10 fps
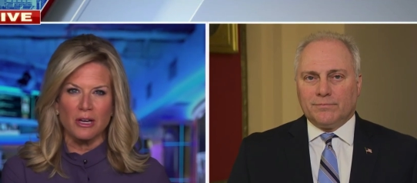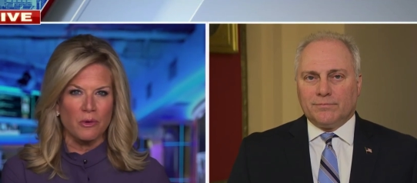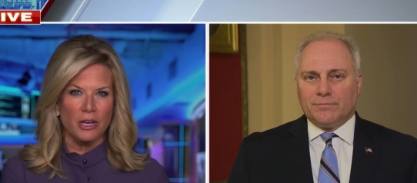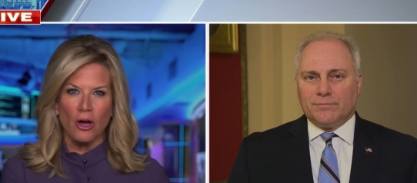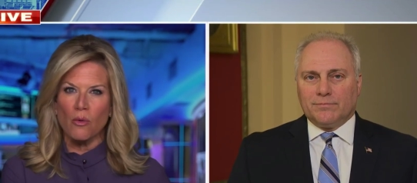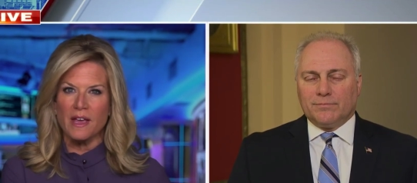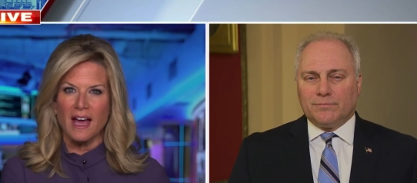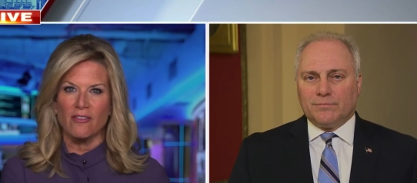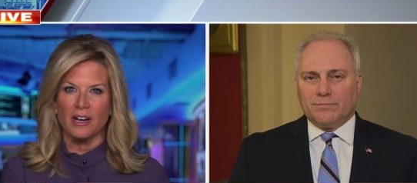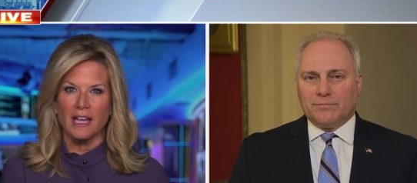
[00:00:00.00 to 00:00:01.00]
Speaker 1: that we know we
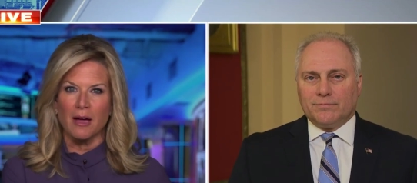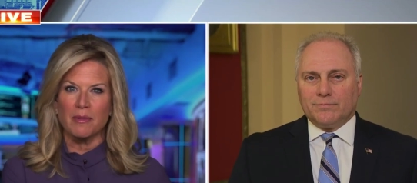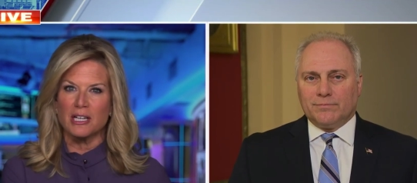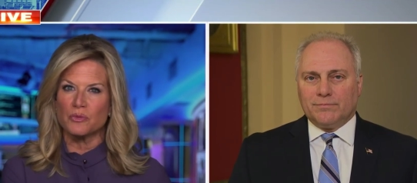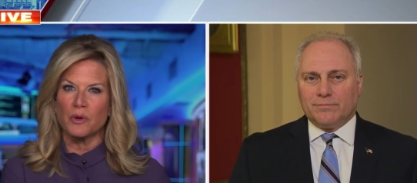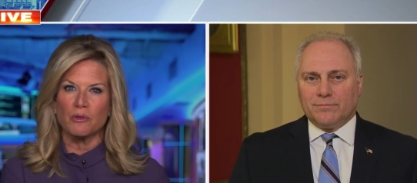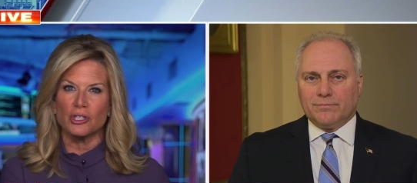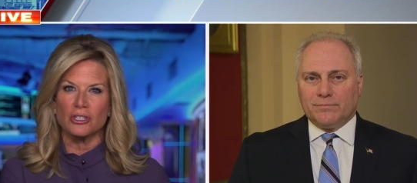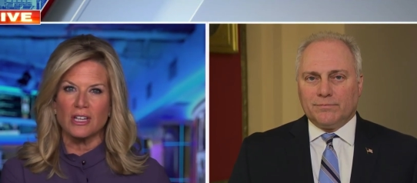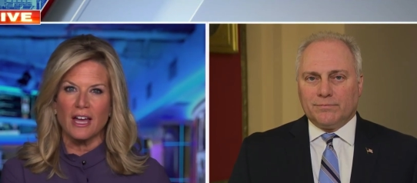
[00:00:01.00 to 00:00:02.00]
have on hand because we were
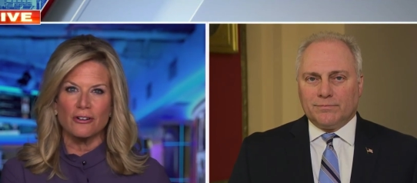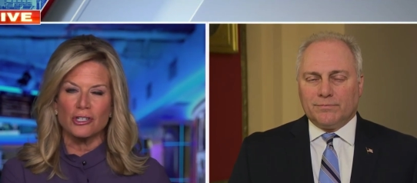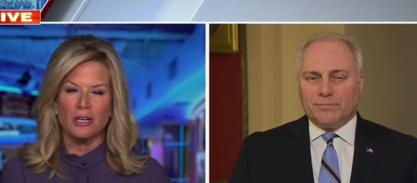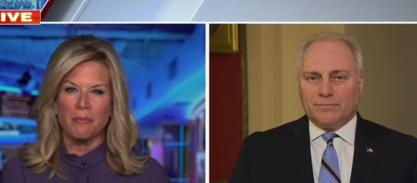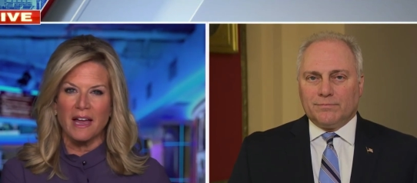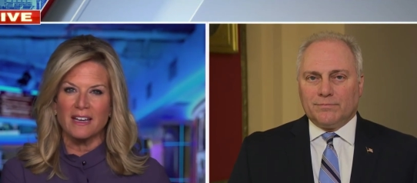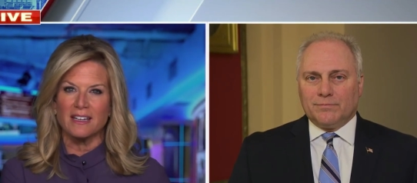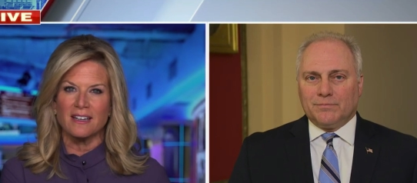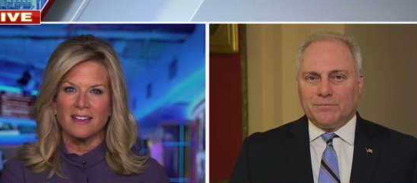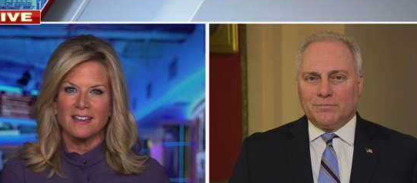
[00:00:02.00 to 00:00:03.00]
just energy
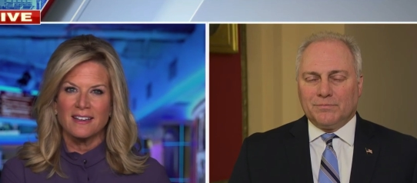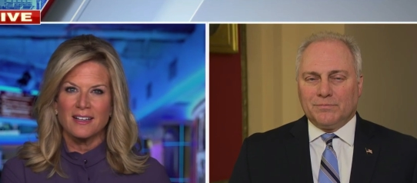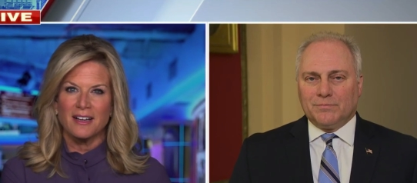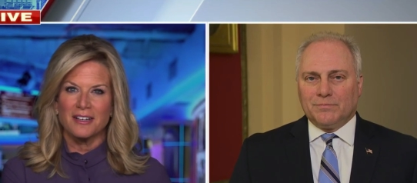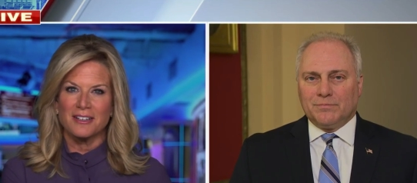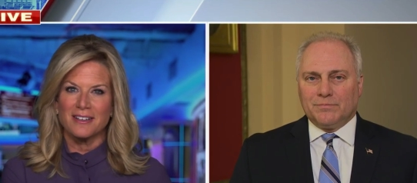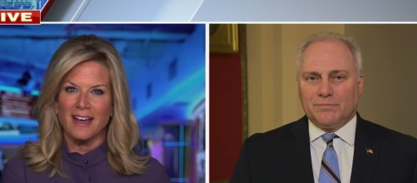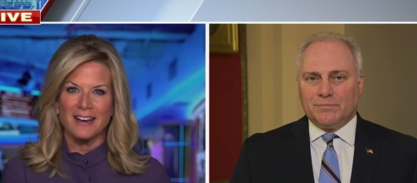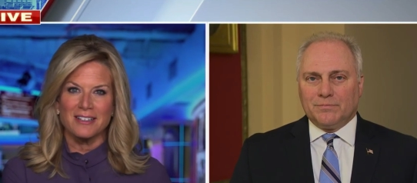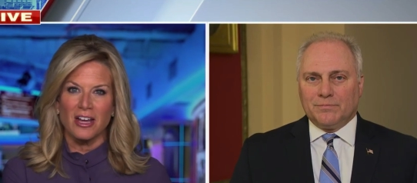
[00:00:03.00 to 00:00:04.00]
dependent, uh,
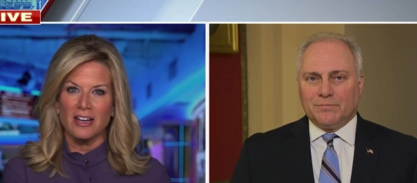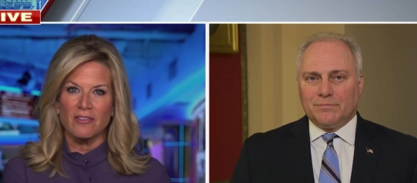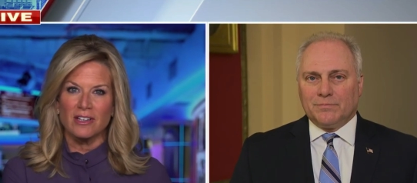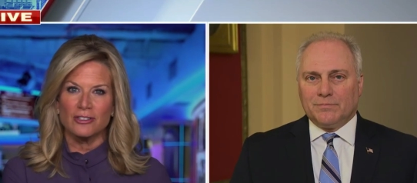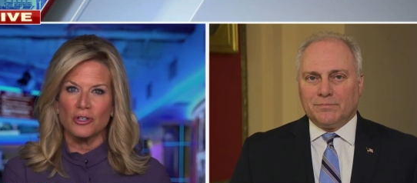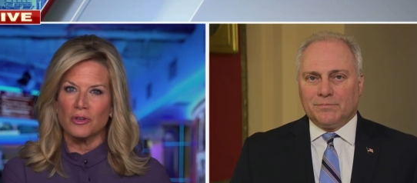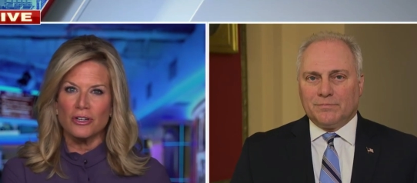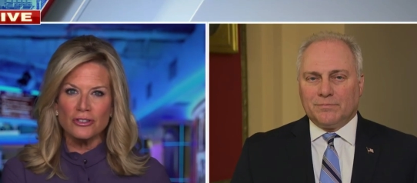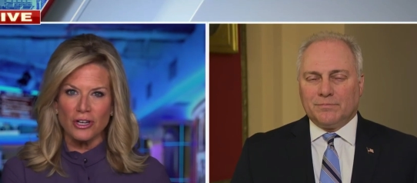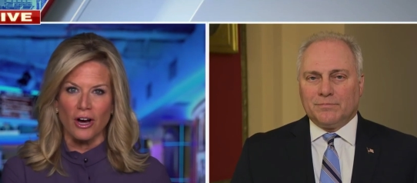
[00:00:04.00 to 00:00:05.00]
not not even two
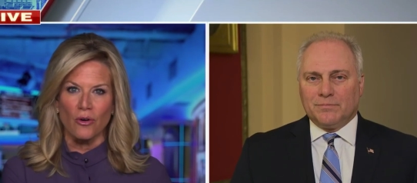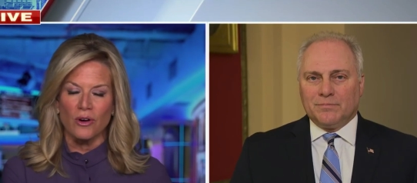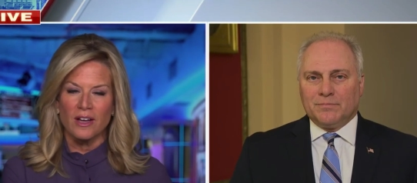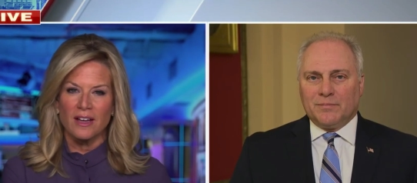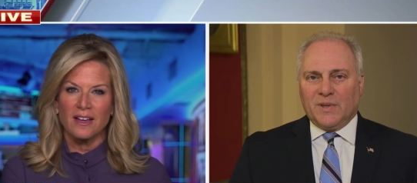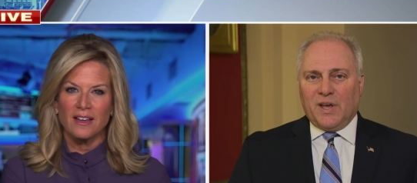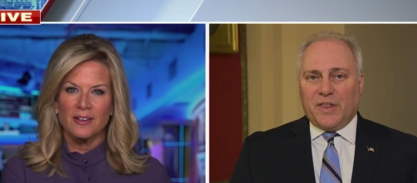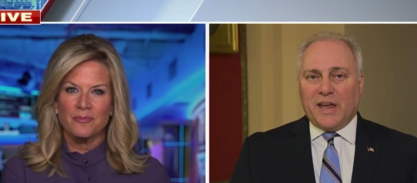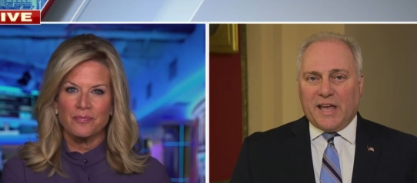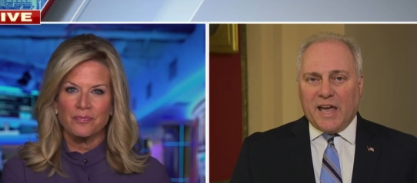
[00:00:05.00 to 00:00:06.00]
years ago.
Speaker 2: Yeah,
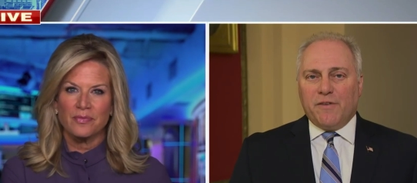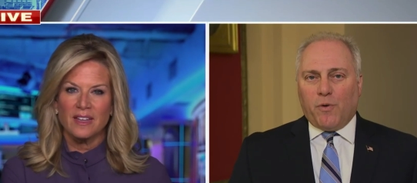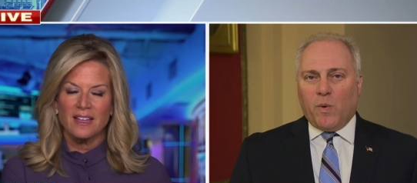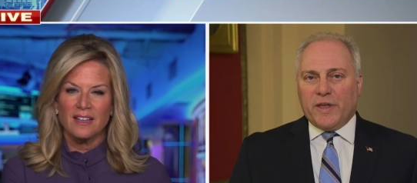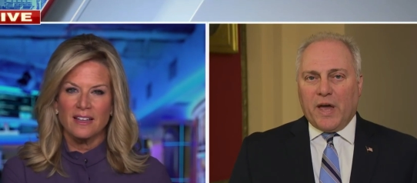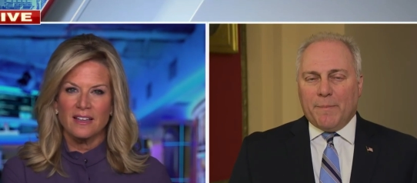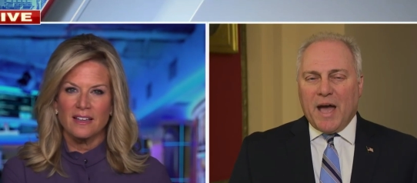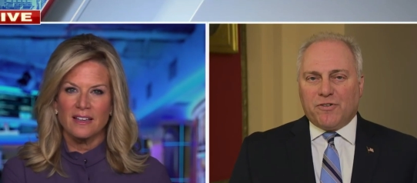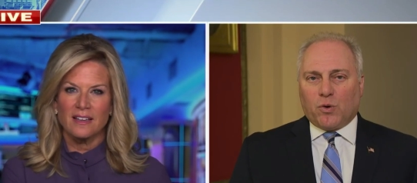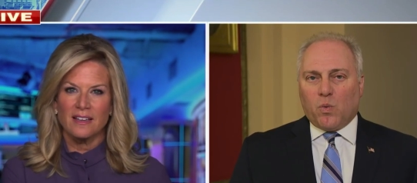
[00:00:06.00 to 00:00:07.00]
they gave away that
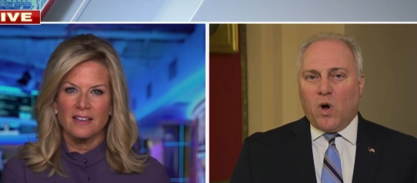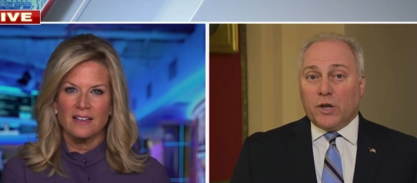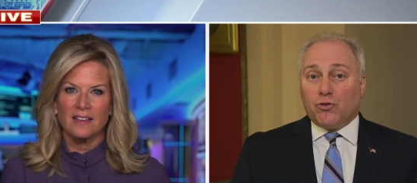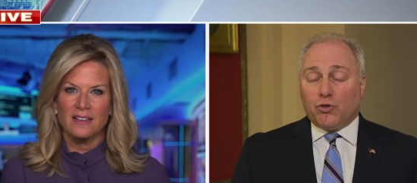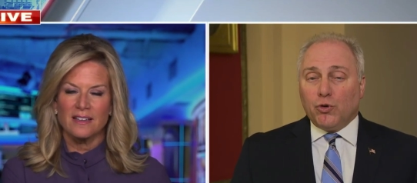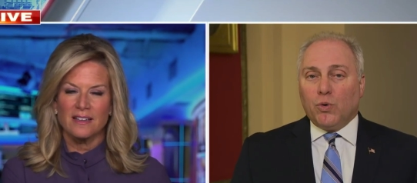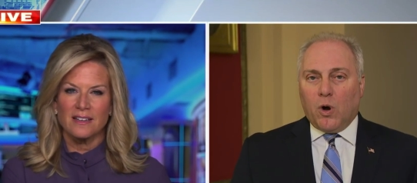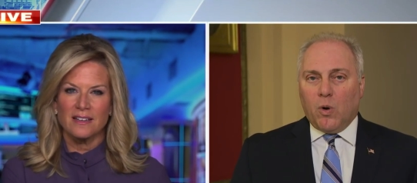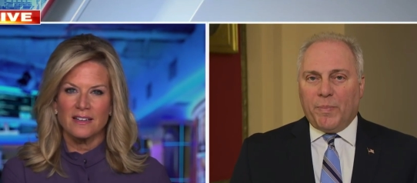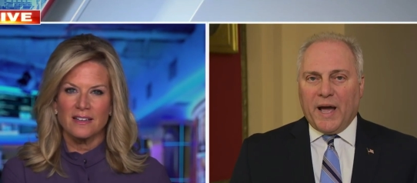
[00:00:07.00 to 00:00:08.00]
magic wand to
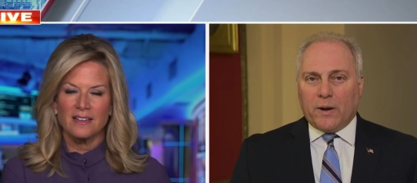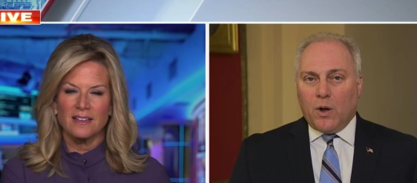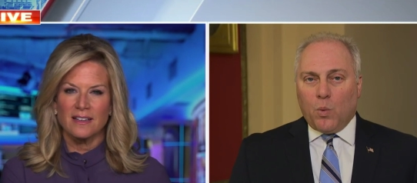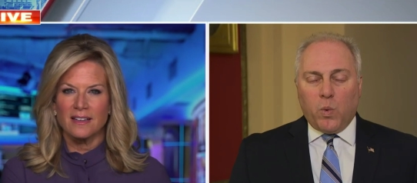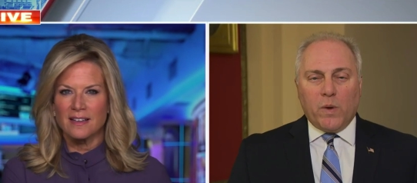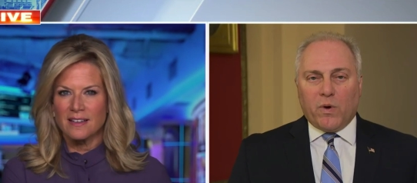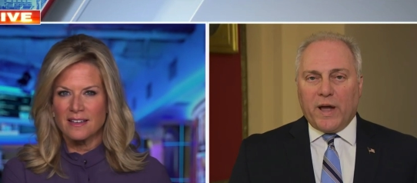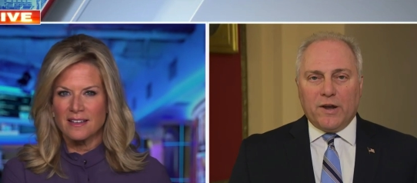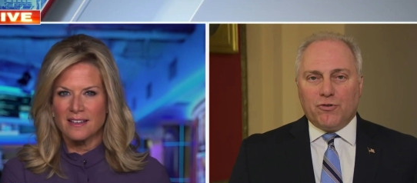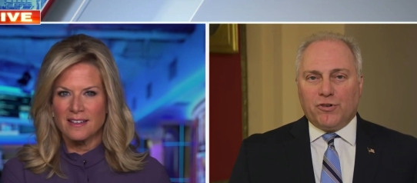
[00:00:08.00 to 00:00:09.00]
OPEC. We were
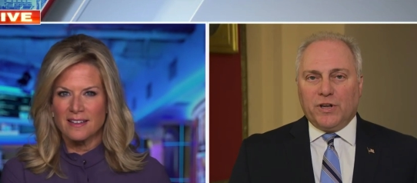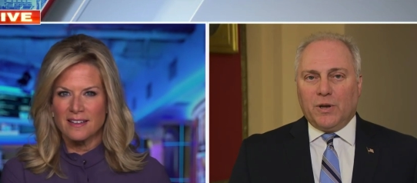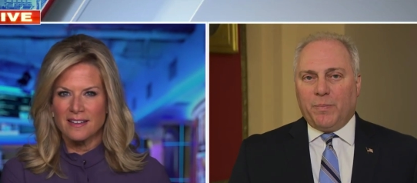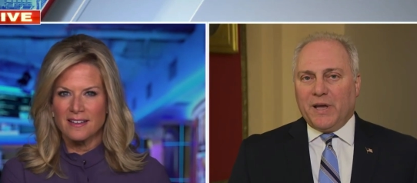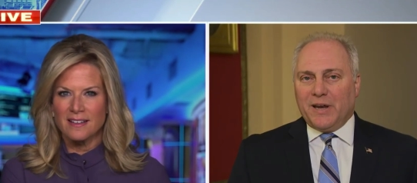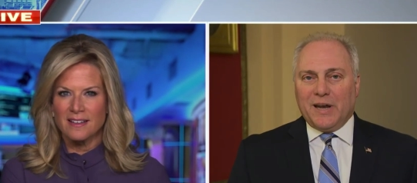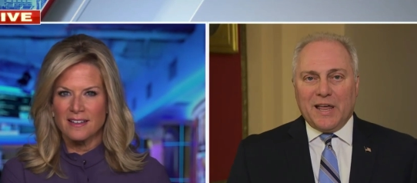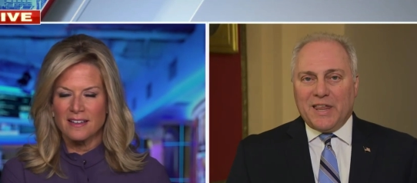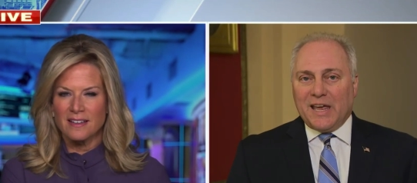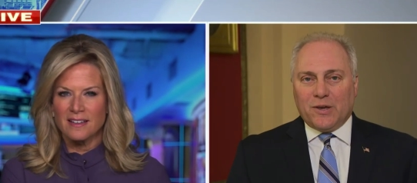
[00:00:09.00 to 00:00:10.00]
energy independent.
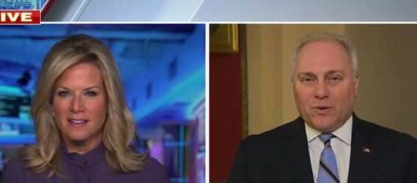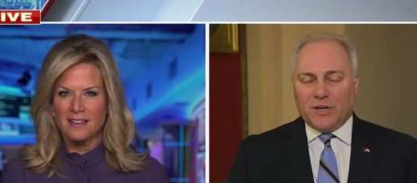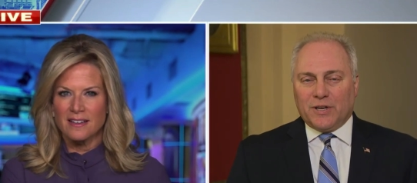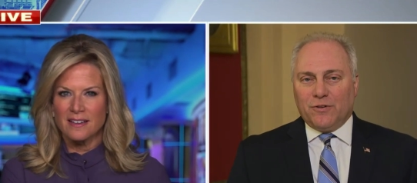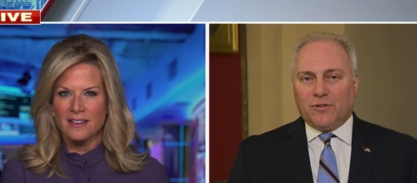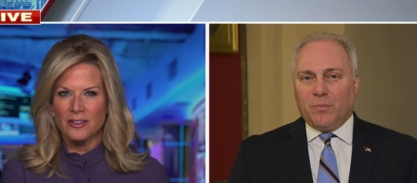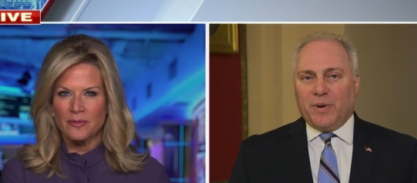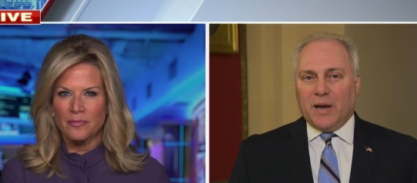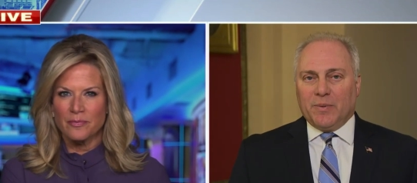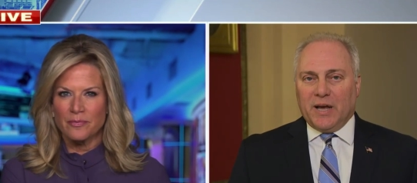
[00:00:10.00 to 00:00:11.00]
They killed the Keystone
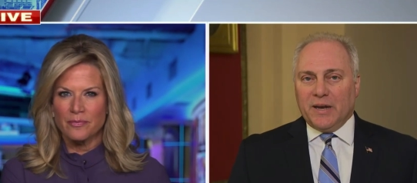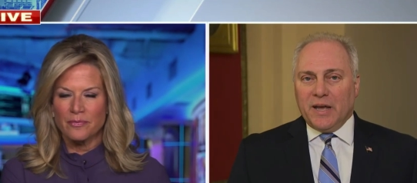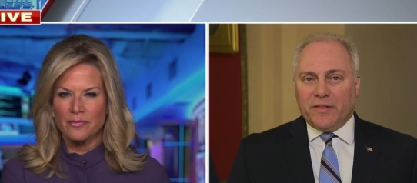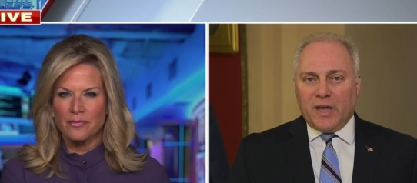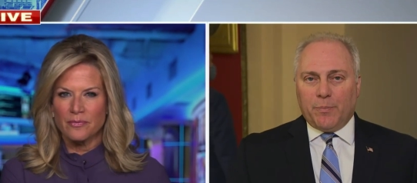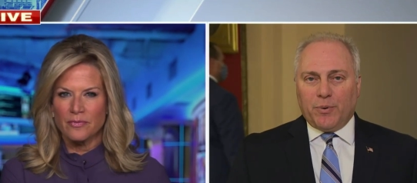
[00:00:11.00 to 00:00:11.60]
Pipeline. They